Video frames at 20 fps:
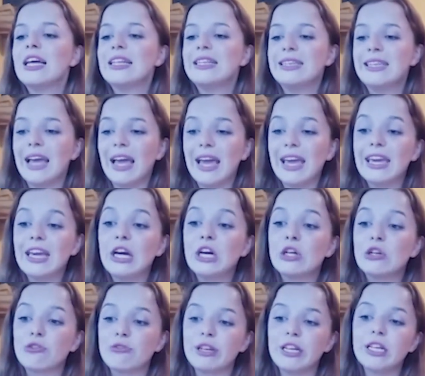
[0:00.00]
They
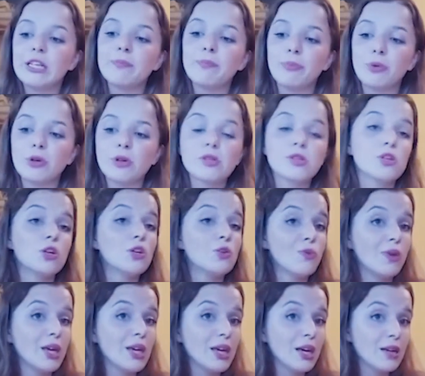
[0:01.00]
read books on
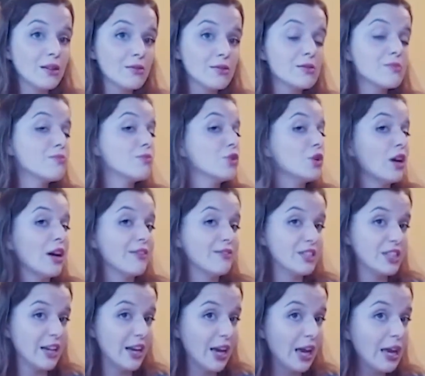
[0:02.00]
weekends. You have
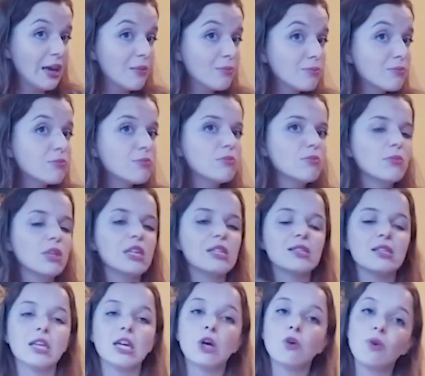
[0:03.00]
they,
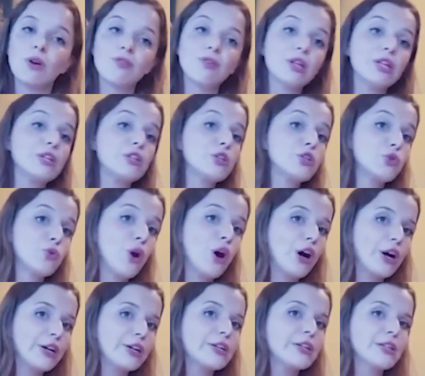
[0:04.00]
it's equivalent to
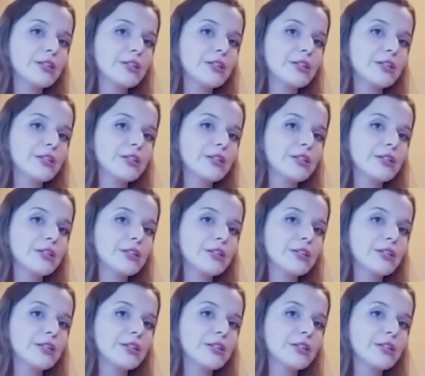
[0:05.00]
are.